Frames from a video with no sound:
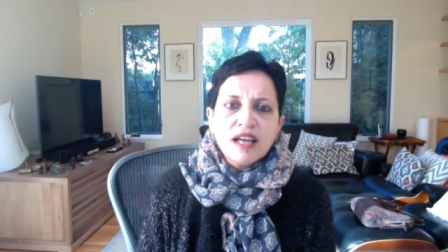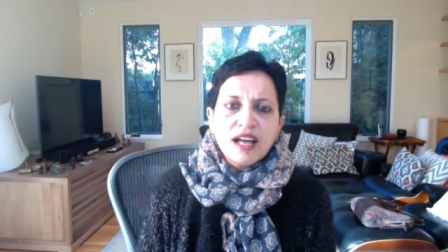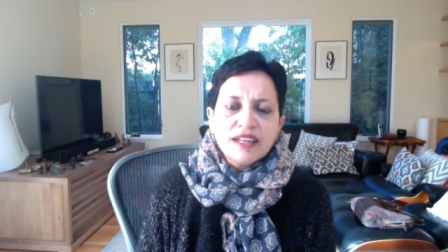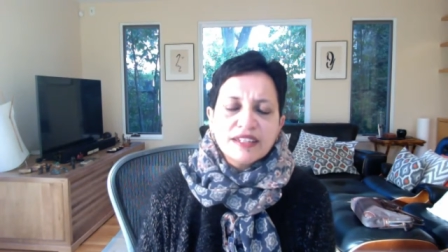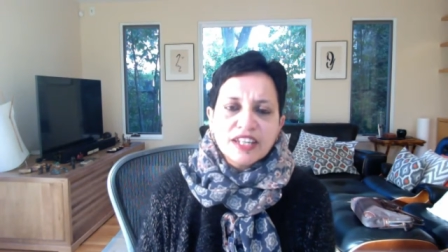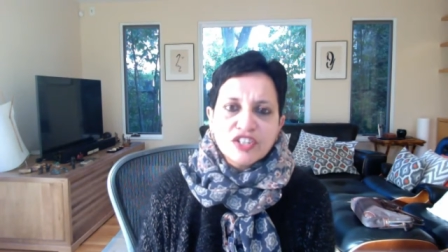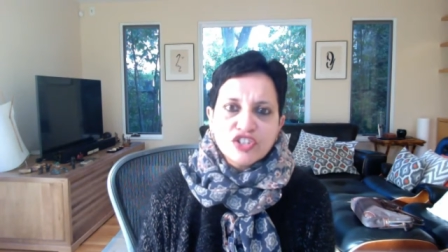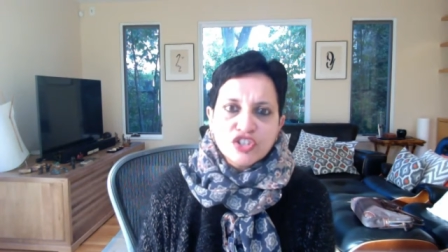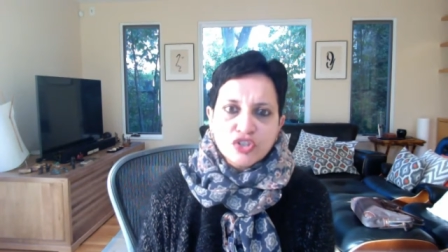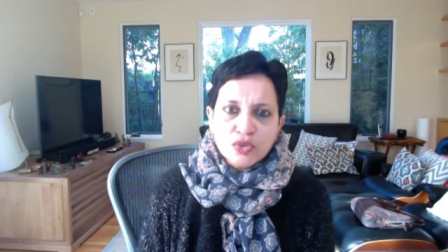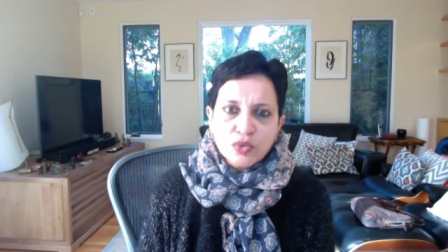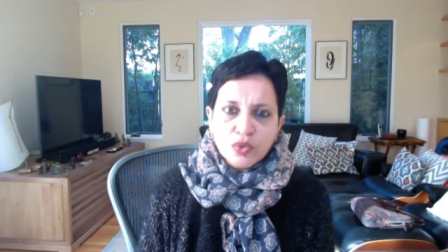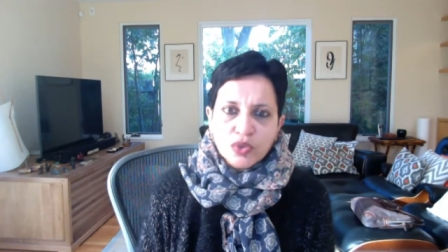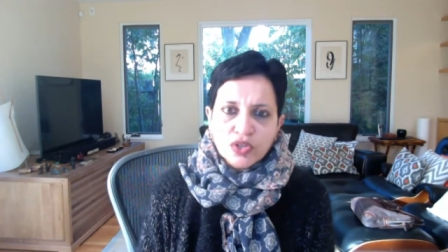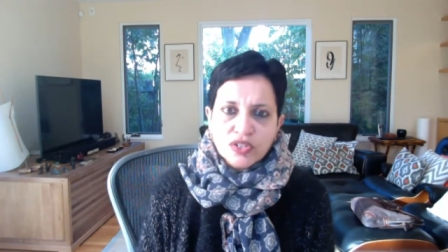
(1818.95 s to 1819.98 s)
and
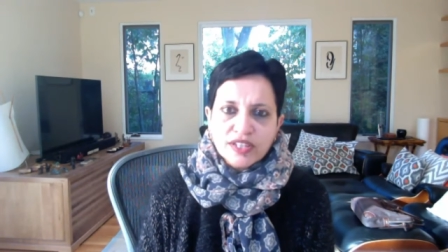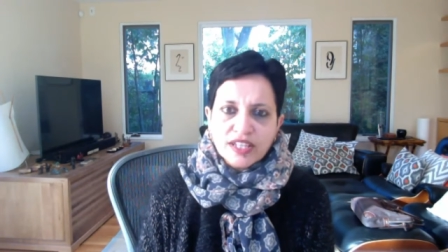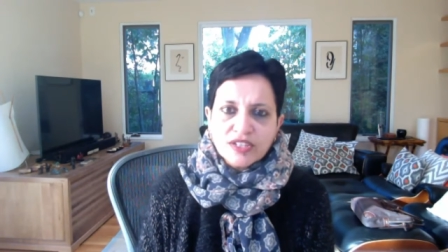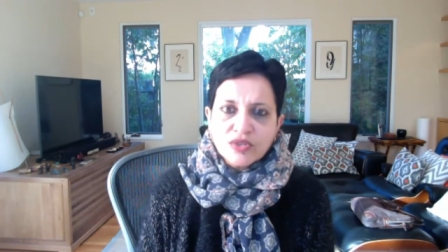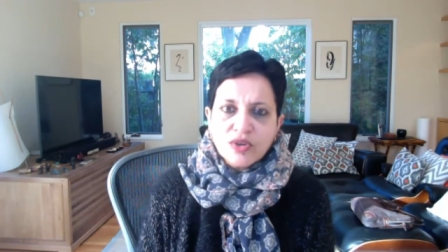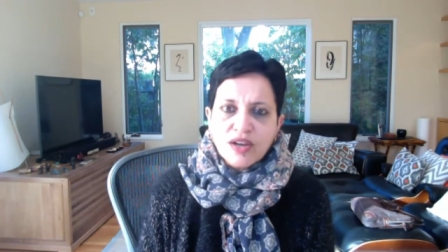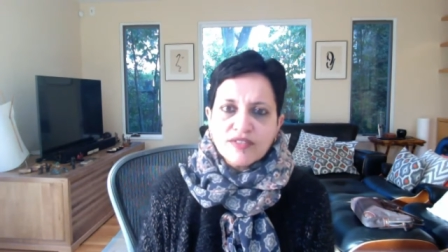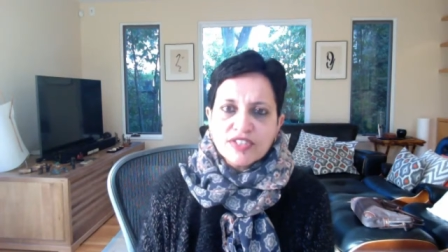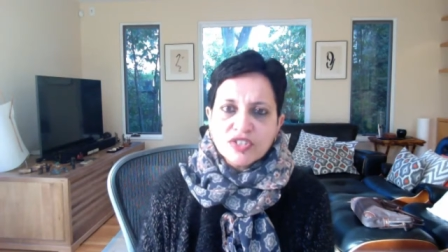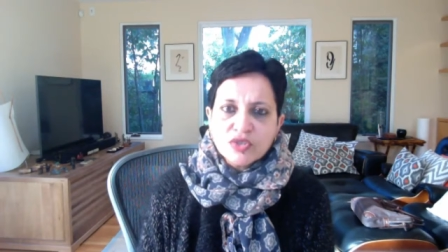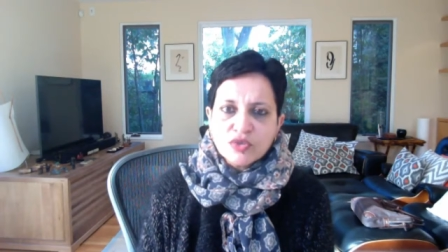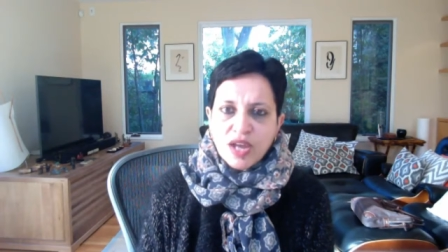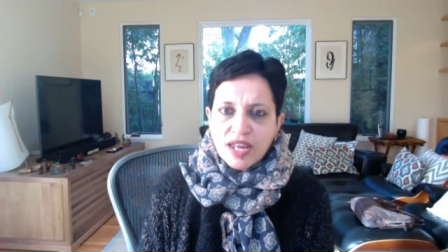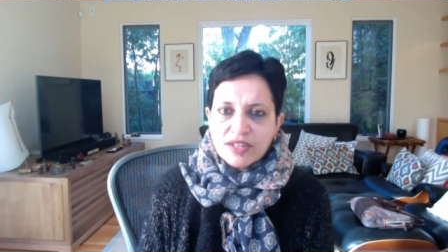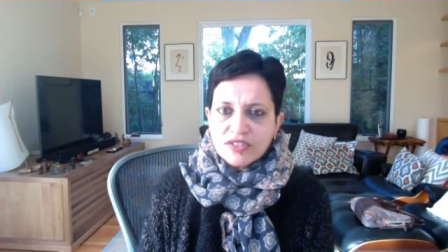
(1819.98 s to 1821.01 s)
ensure that you have a
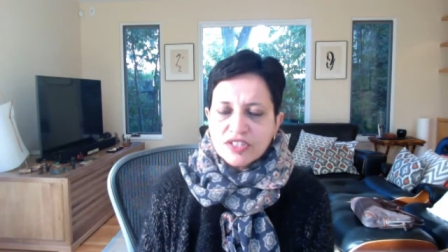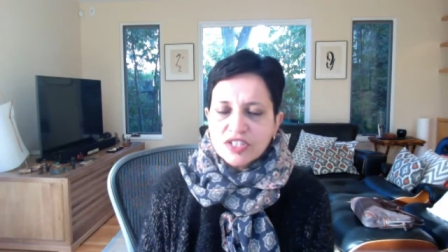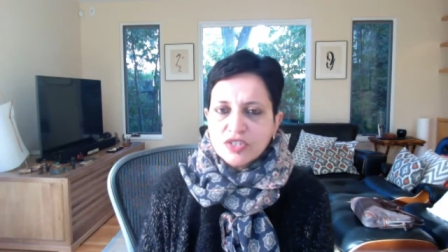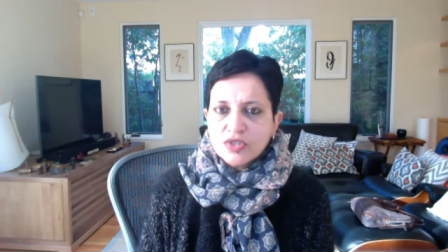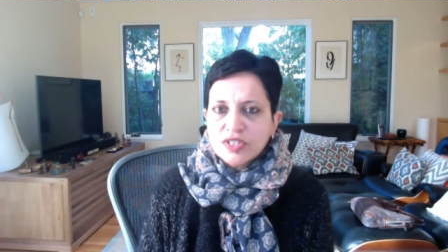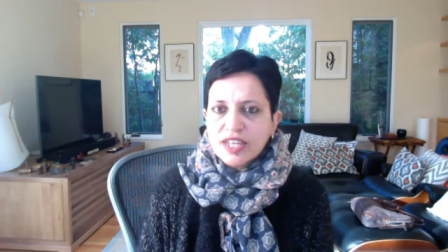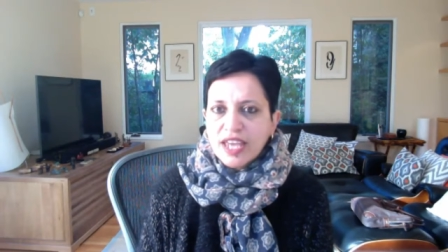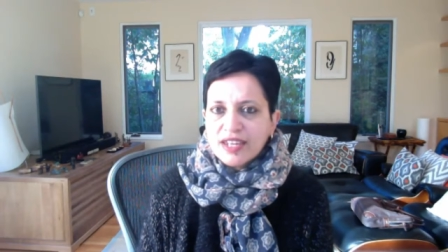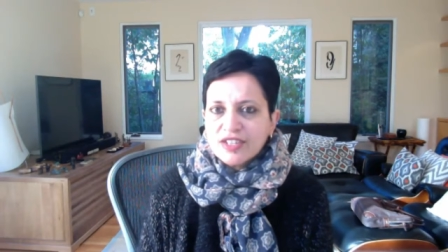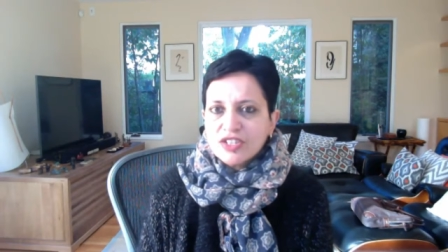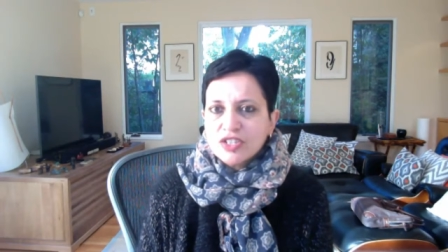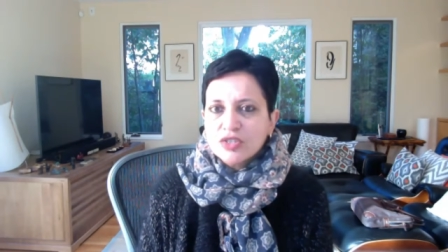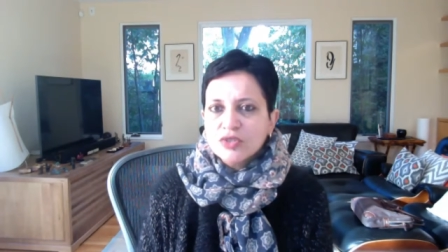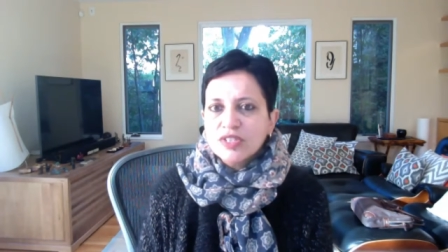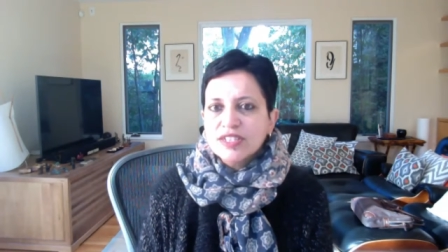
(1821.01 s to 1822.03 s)
strategy to
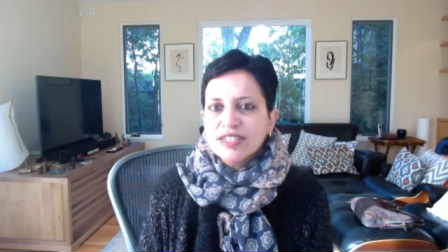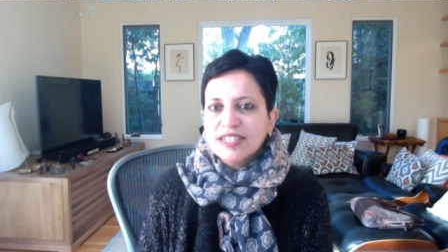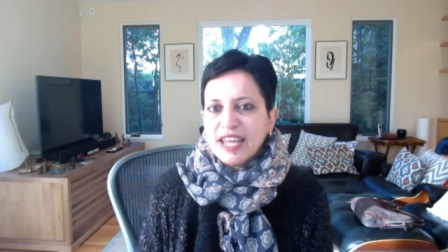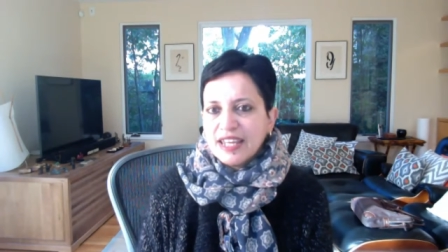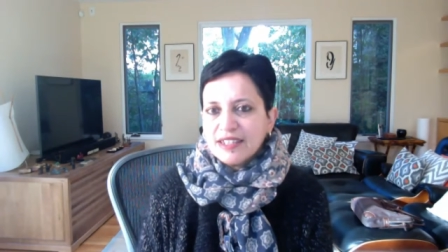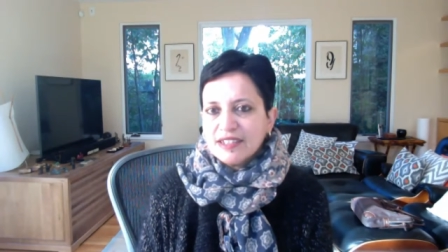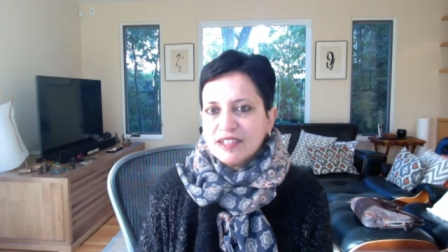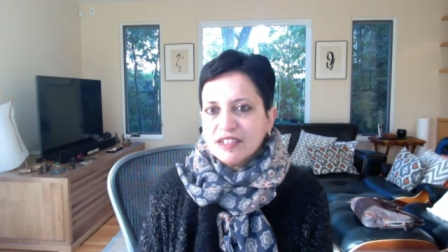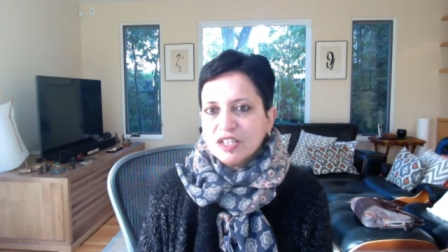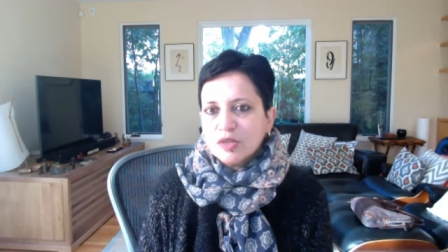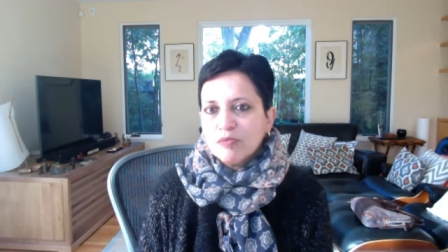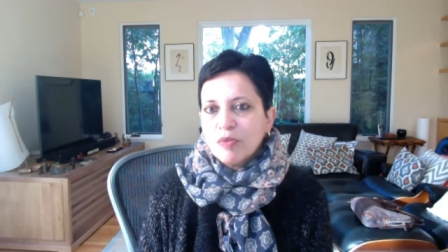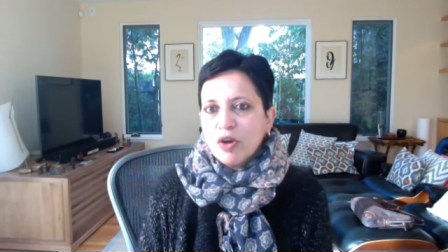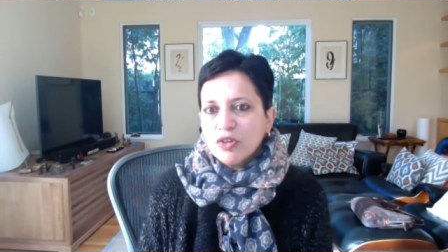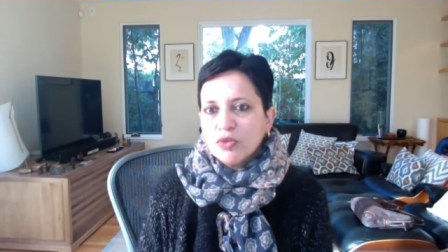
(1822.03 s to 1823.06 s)
get to the data
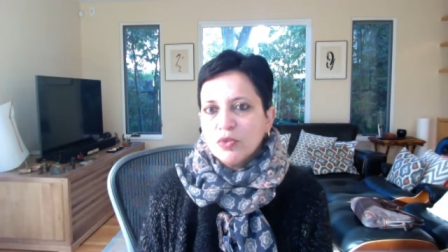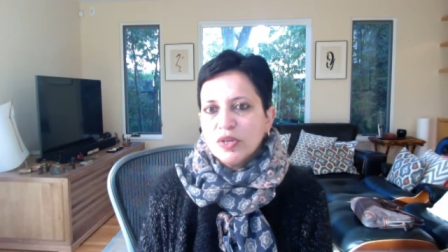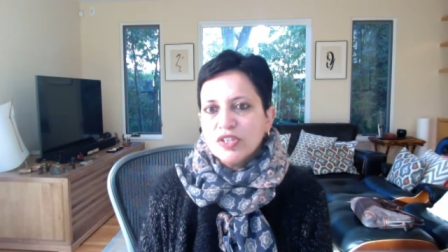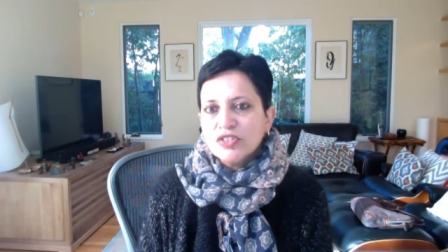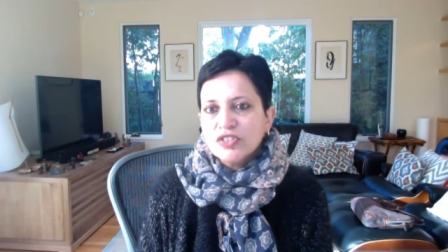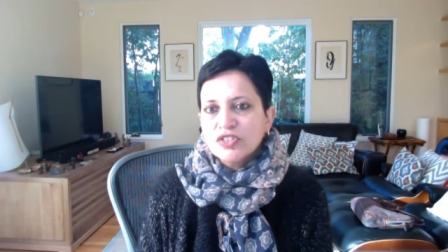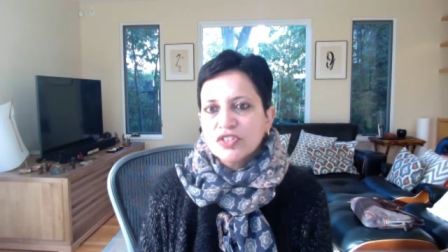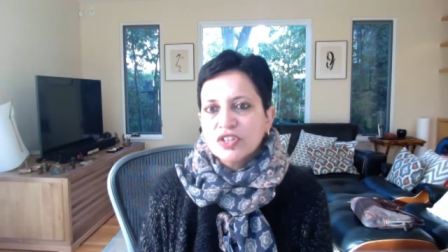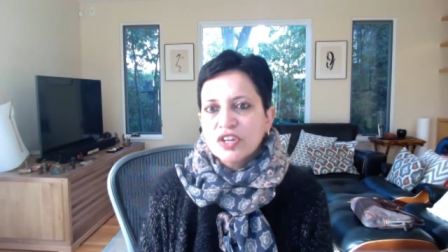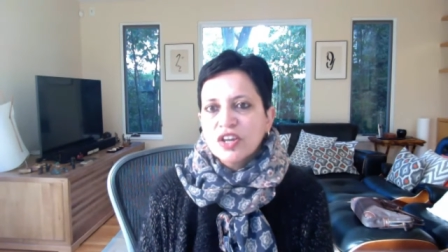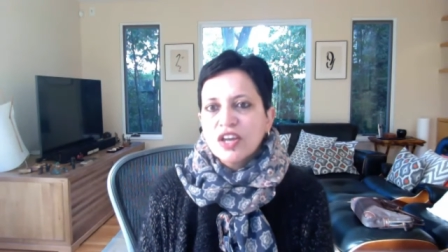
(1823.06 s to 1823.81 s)
upon which